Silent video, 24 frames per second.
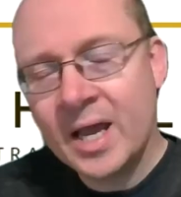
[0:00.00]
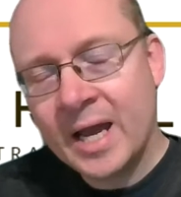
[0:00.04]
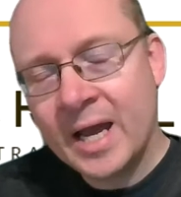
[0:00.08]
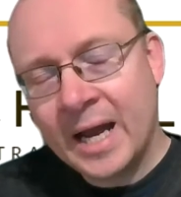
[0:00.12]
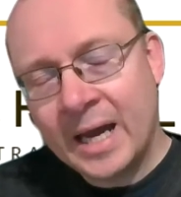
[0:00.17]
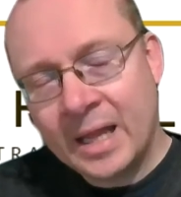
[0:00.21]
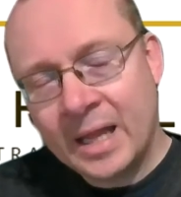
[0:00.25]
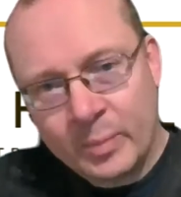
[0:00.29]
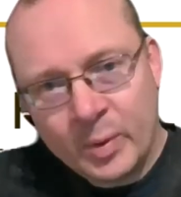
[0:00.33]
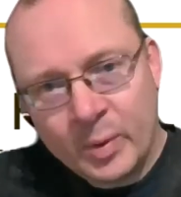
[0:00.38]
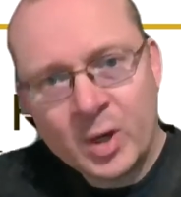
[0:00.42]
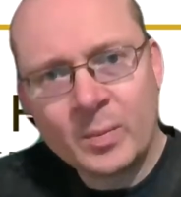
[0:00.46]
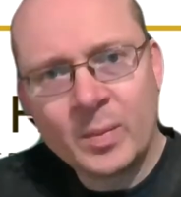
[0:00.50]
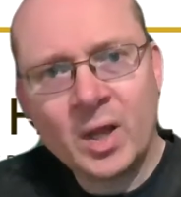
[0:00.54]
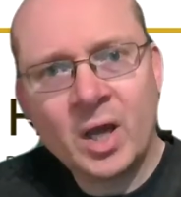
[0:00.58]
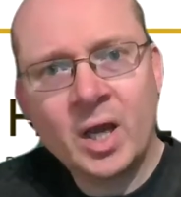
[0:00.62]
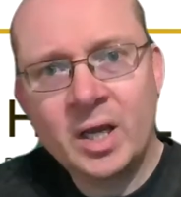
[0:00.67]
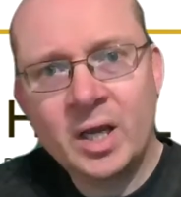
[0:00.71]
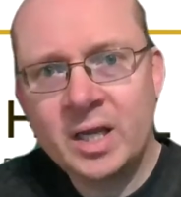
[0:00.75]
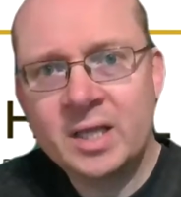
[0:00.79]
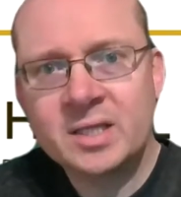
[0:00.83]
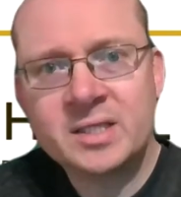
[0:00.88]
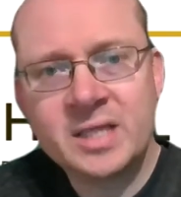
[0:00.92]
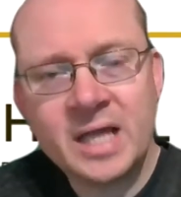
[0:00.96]
And the bottom
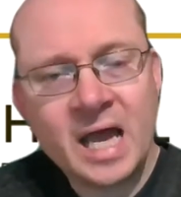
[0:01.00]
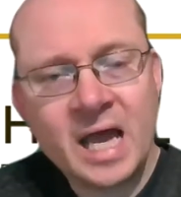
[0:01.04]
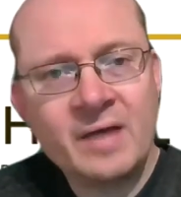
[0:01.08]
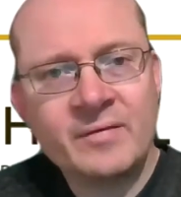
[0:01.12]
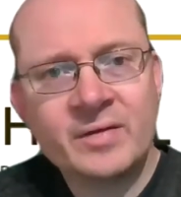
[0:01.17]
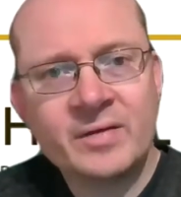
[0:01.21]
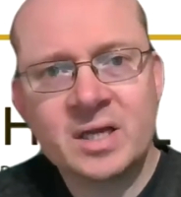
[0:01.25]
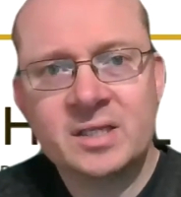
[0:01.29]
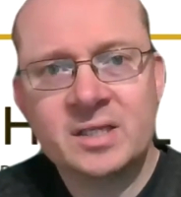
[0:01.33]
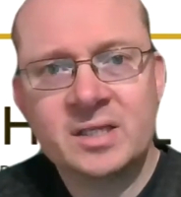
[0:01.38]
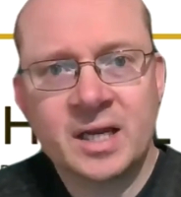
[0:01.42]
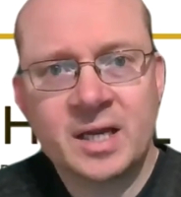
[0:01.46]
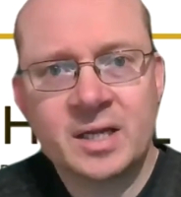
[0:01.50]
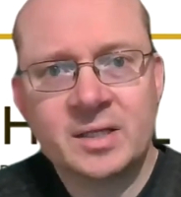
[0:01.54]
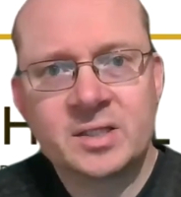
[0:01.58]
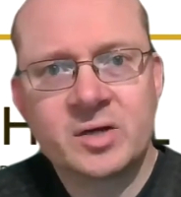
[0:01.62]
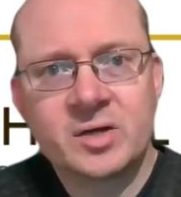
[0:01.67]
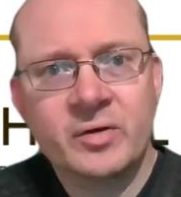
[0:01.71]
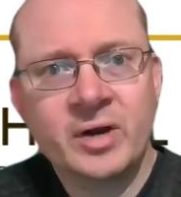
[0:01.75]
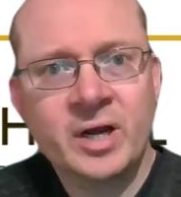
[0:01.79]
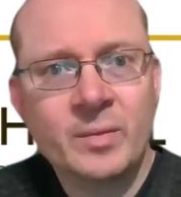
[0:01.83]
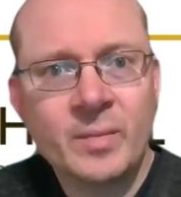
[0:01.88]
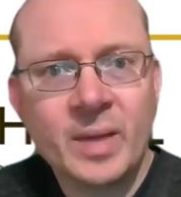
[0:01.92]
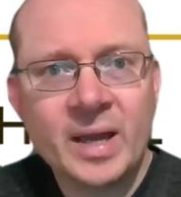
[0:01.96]
line is that having a second
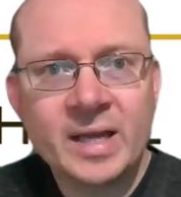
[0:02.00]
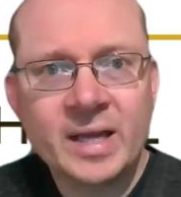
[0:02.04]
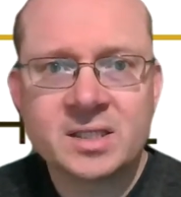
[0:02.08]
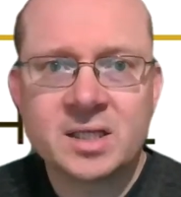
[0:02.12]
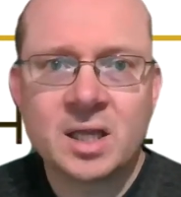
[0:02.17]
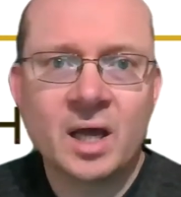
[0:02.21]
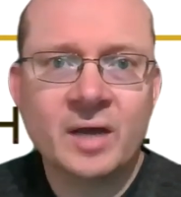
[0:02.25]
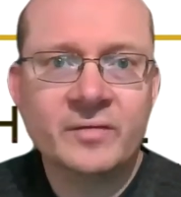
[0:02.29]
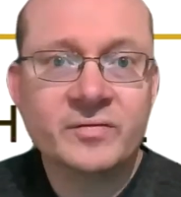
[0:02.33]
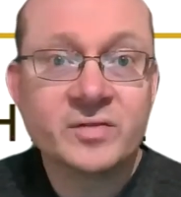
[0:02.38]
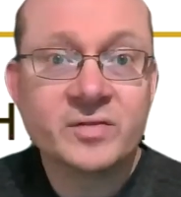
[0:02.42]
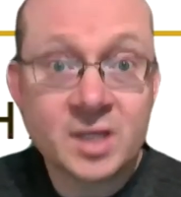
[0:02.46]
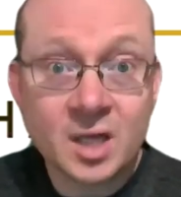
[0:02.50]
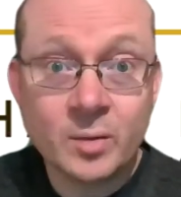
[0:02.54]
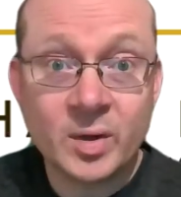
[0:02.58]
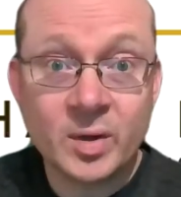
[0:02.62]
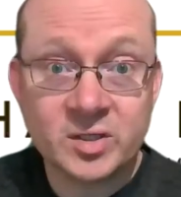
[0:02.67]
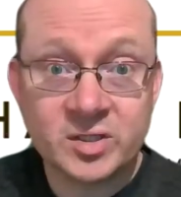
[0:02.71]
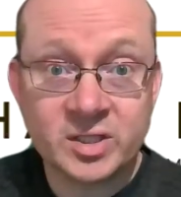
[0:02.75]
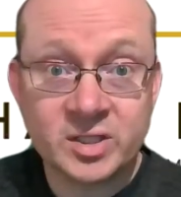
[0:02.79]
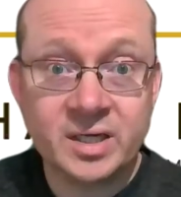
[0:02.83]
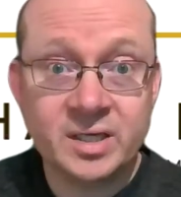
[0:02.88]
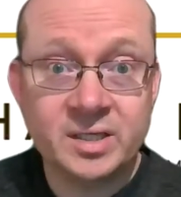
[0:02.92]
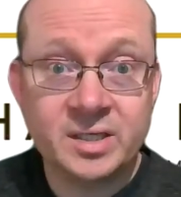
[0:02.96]
screen makes life so
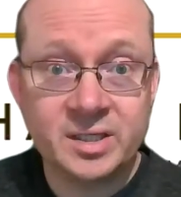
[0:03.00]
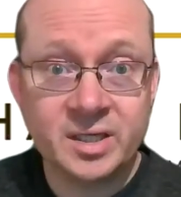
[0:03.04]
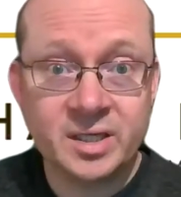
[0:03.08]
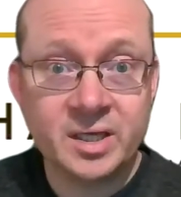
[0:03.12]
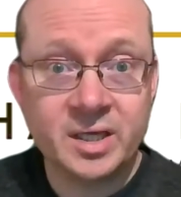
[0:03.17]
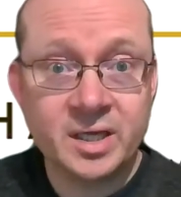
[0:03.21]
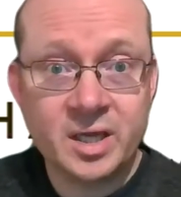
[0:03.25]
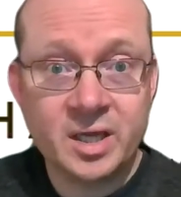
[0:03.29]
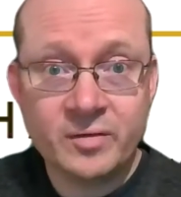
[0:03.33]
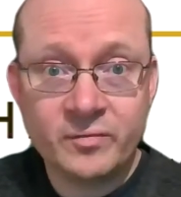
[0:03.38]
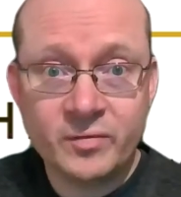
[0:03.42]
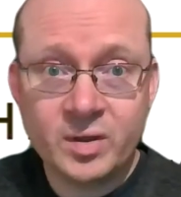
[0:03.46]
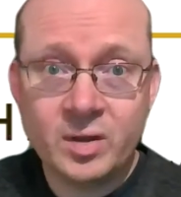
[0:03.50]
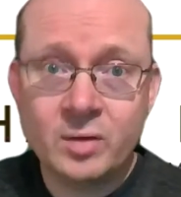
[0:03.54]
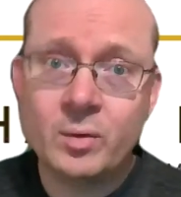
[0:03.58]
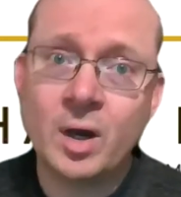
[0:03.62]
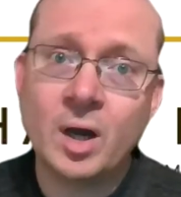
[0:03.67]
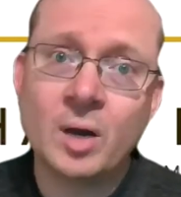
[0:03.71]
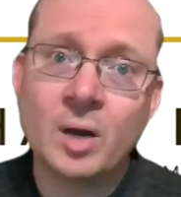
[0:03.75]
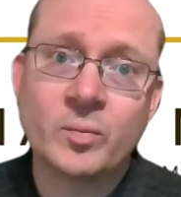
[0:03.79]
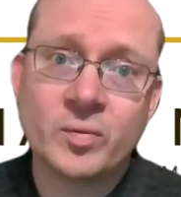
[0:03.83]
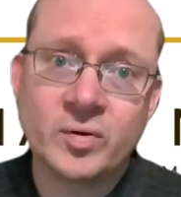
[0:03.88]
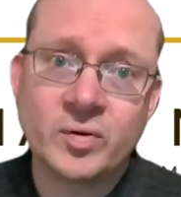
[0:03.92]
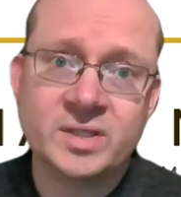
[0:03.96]
much easier if you
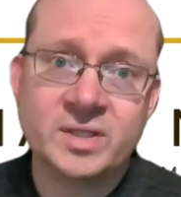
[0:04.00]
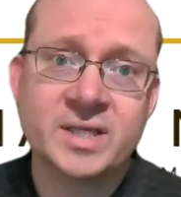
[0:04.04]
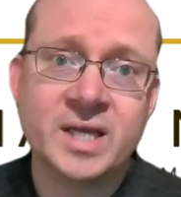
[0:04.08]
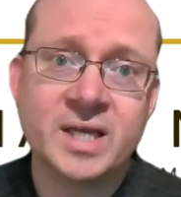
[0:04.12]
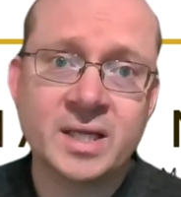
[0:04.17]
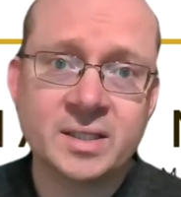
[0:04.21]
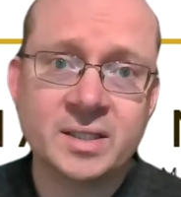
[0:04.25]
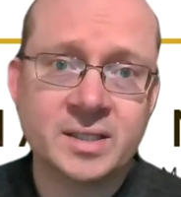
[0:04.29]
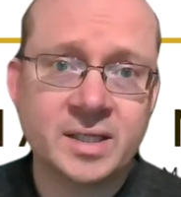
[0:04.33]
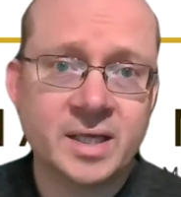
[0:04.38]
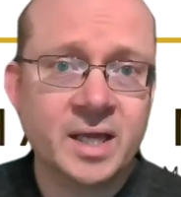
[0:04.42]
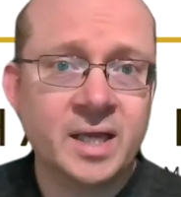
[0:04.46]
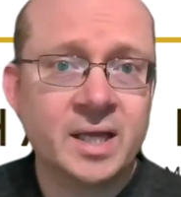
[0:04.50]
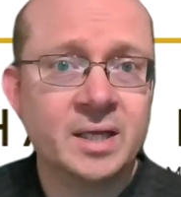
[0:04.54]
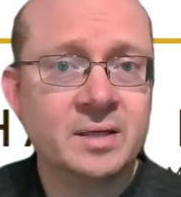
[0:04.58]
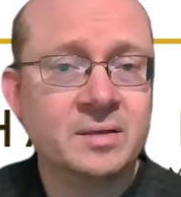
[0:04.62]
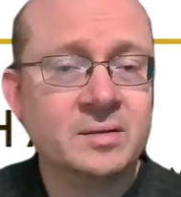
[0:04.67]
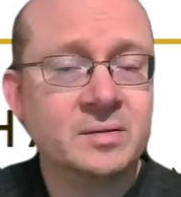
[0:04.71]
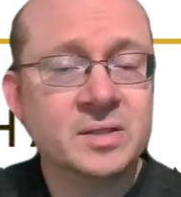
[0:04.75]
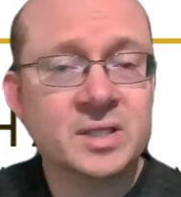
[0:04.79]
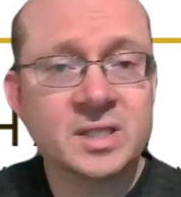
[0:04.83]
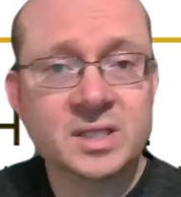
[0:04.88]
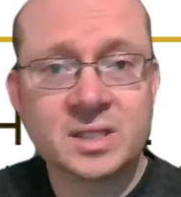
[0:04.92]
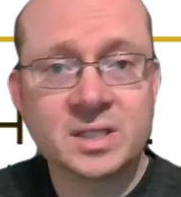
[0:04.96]
are
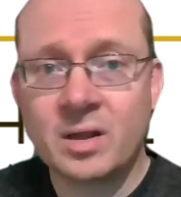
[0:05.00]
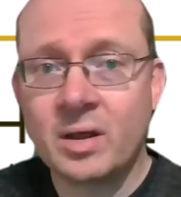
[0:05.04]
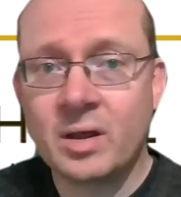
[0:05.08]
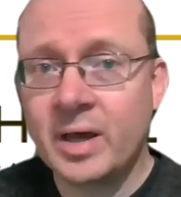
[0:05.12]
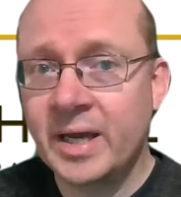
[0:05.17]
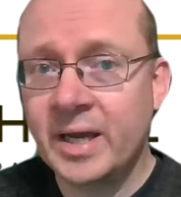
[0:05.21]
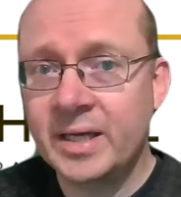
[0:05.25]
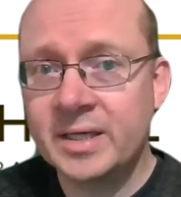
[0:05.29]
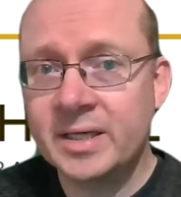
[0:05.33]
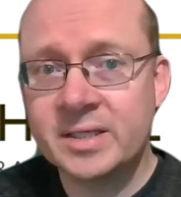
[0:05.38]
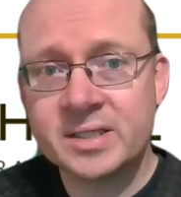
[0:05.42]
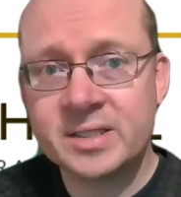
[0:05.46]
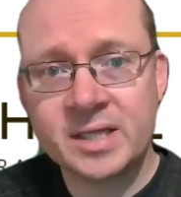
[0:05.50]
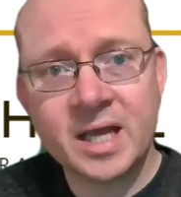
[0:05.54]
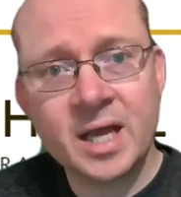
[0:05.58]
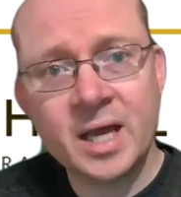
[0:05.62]
presenting slides,